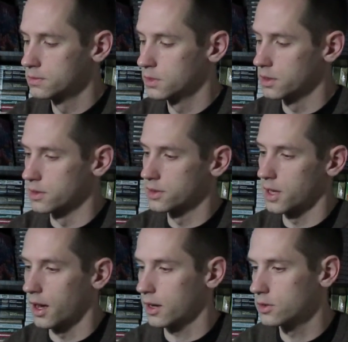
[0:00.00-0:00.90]
in
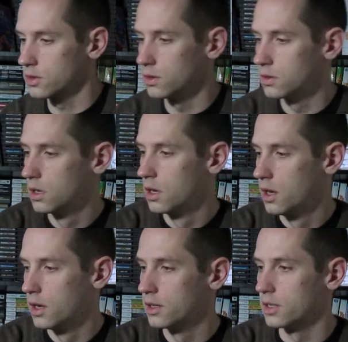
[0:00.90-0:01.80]
stock, so
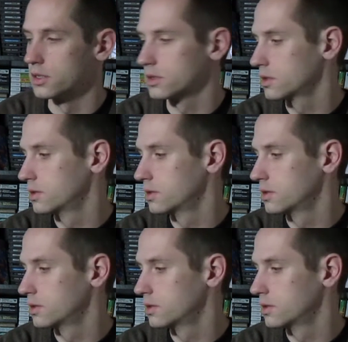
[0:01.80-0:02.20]
I just